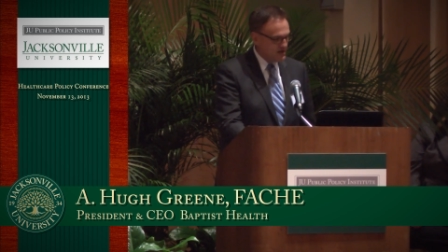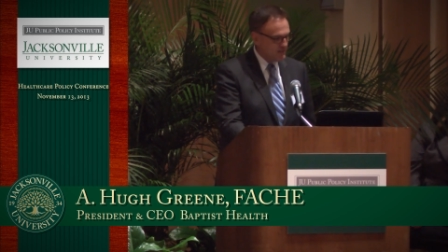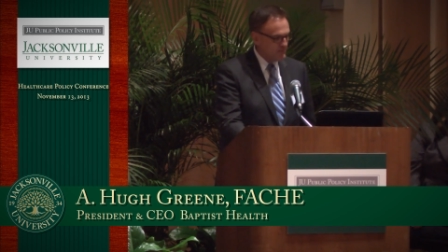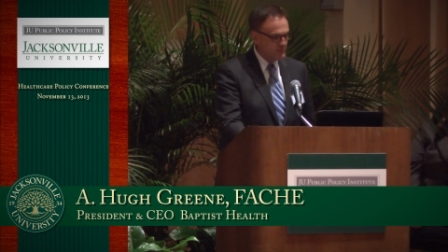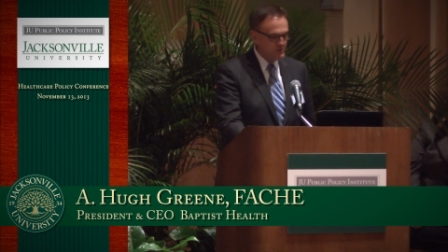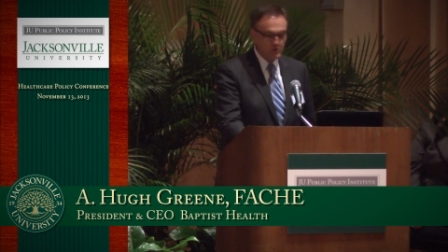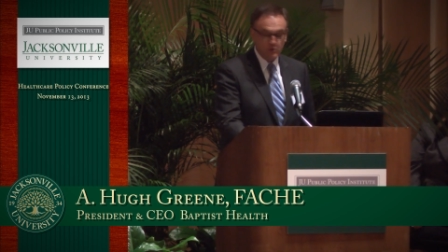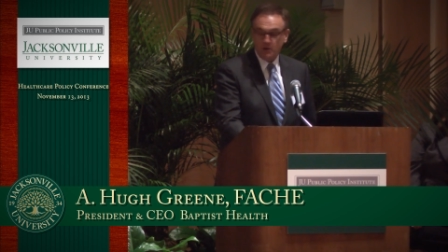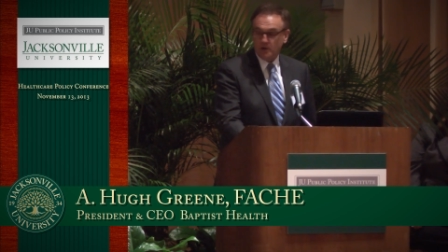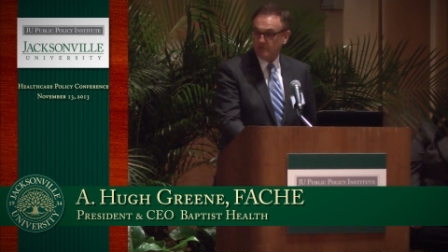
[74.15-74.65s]

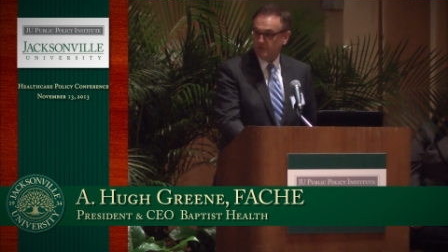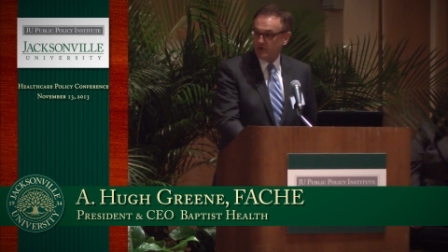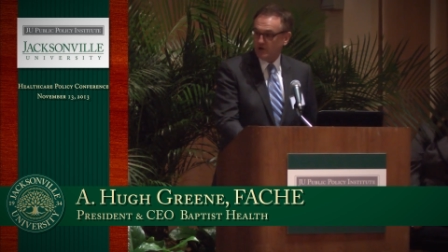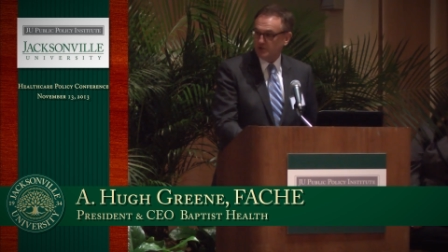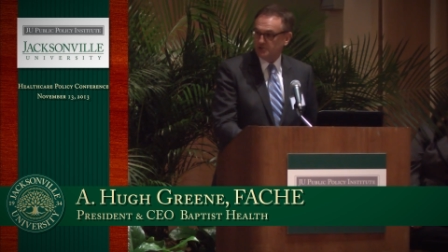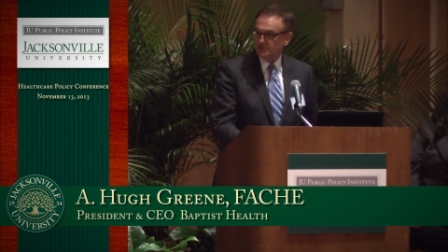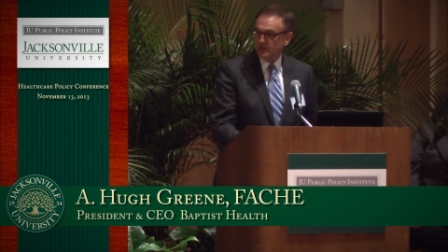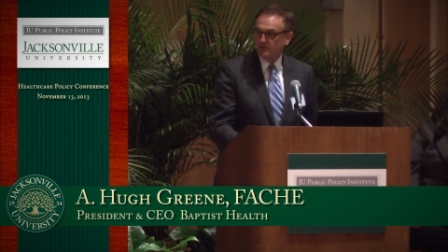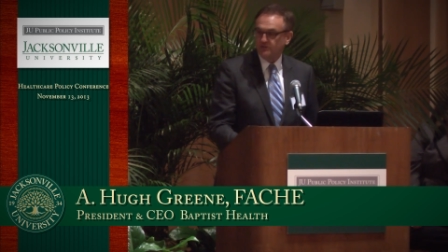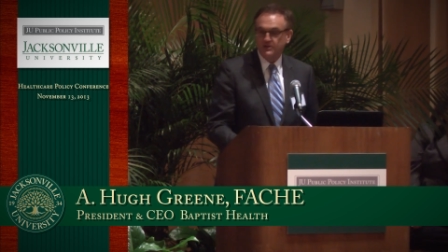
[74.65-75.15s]
come through our
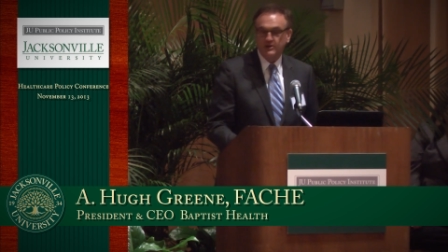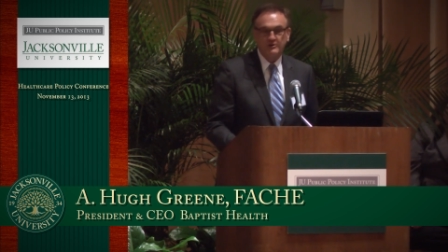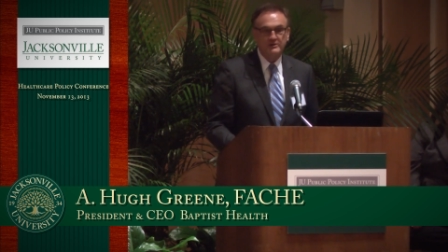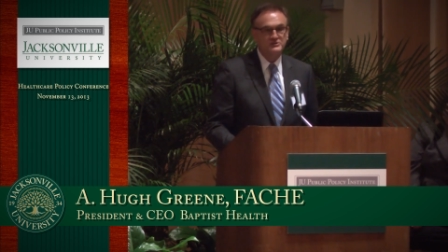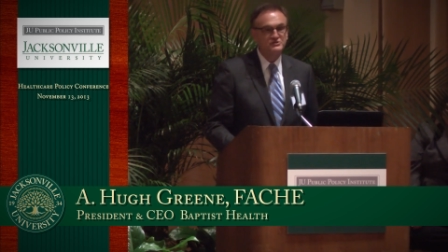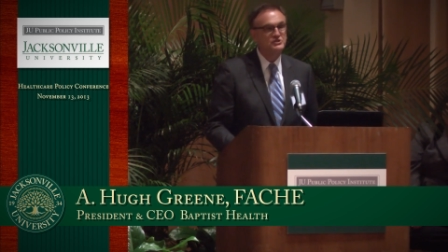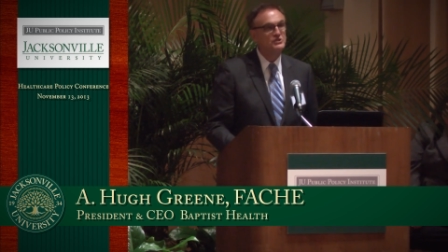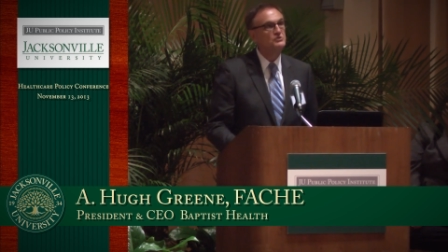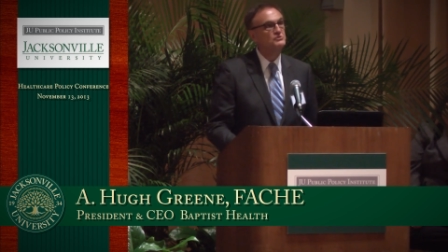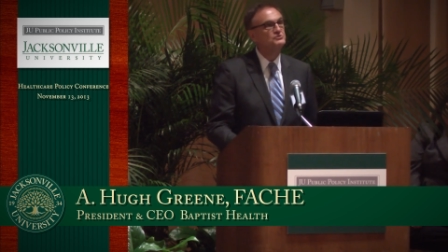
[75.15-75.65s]
various healthcare
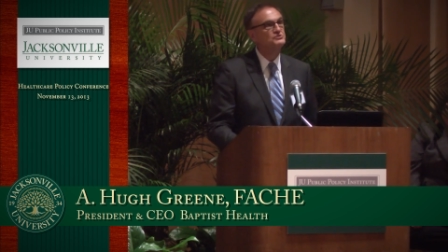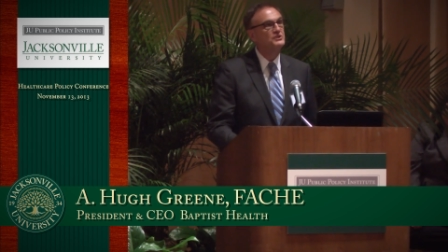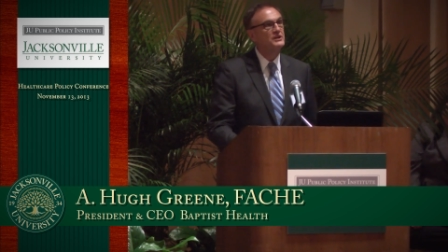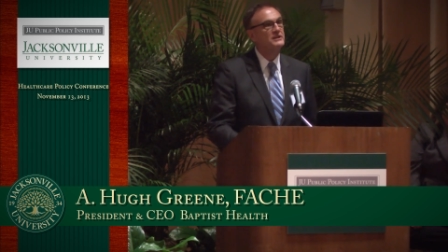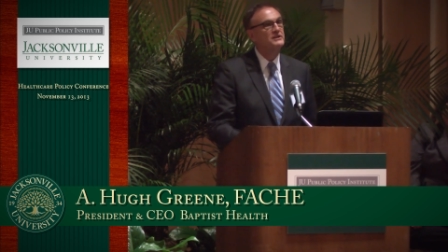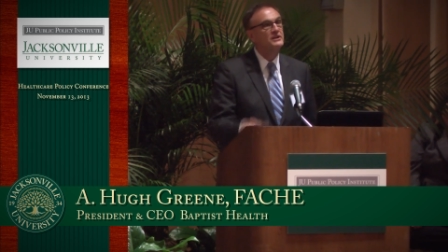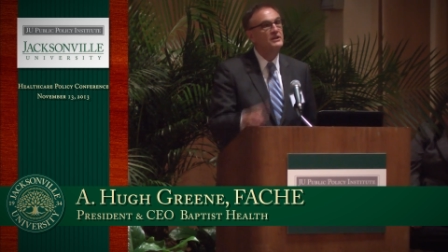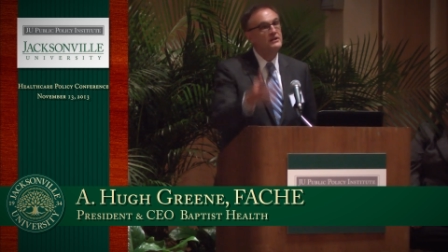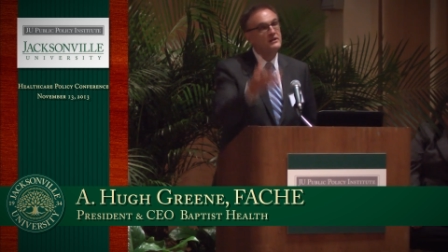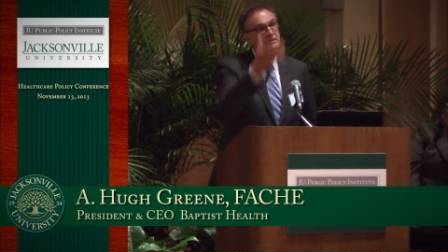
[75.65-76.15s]
institutes.
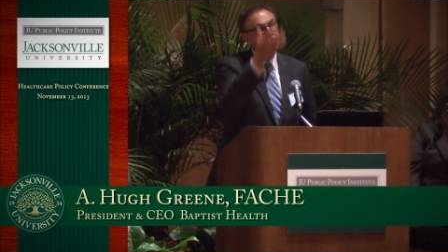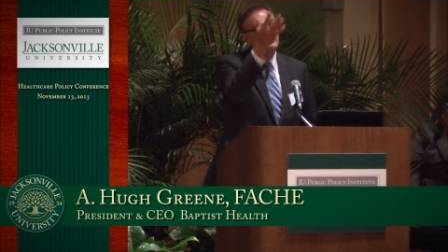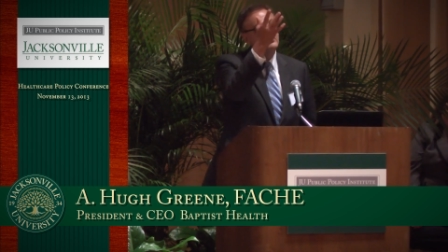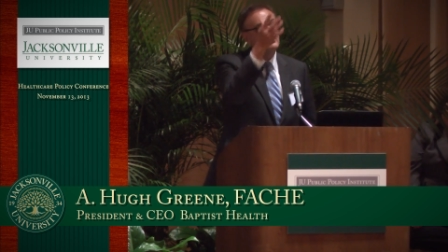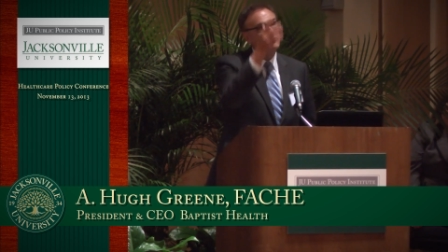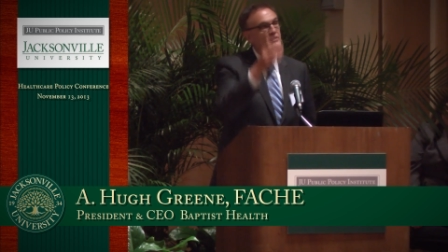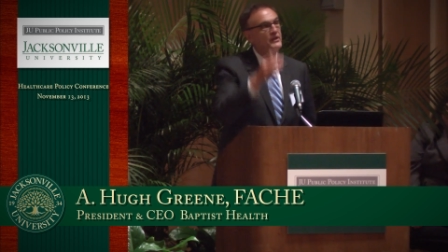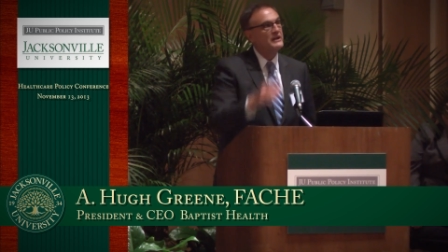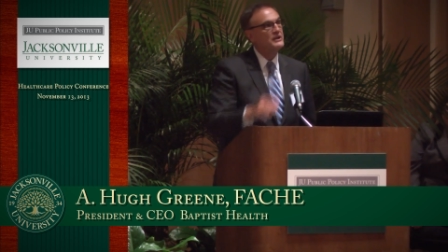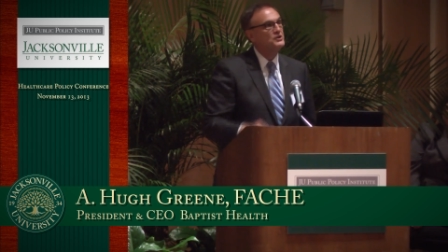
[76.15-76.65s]
And
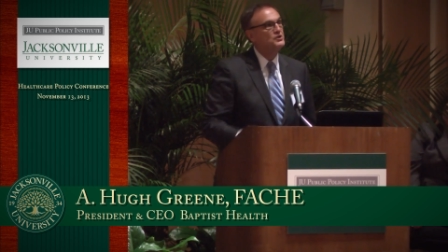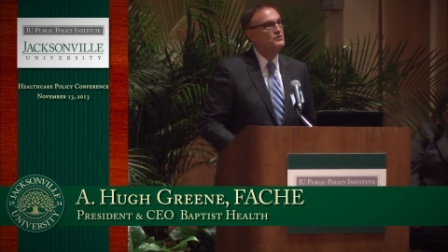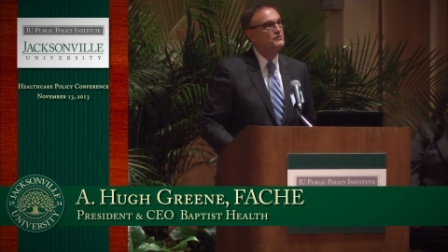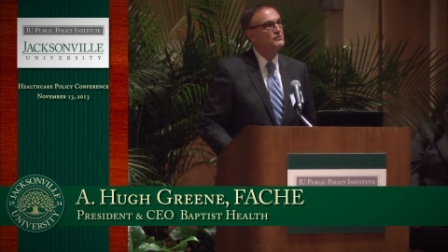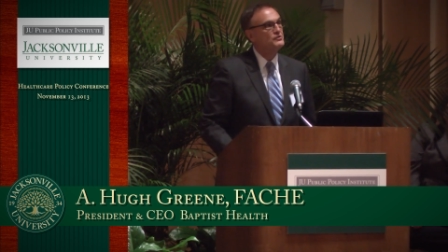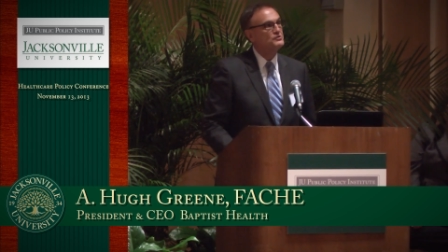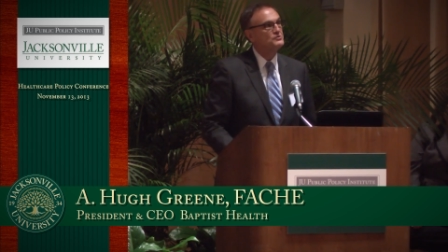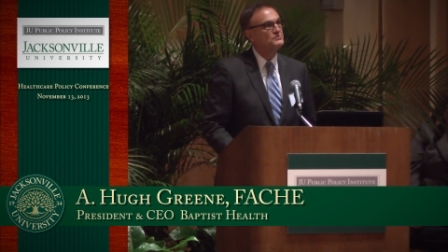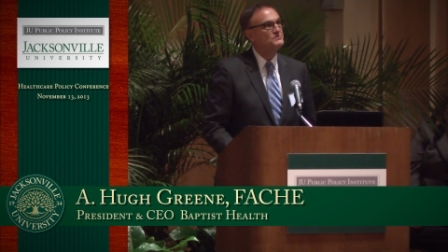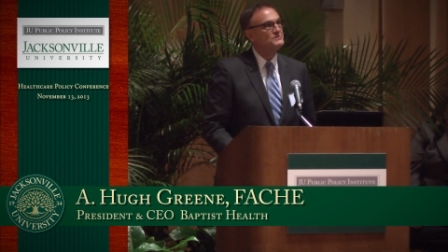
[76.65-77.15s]
so thank you
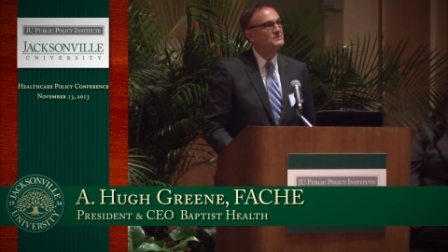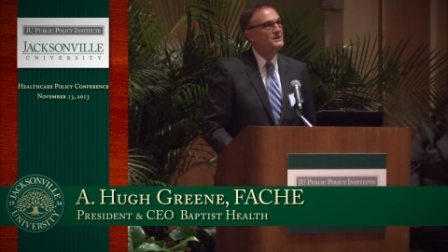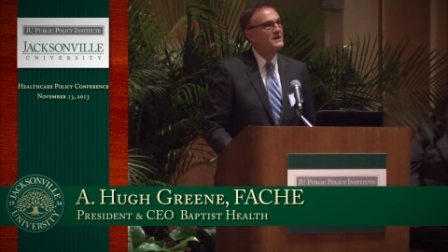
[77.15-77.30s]
for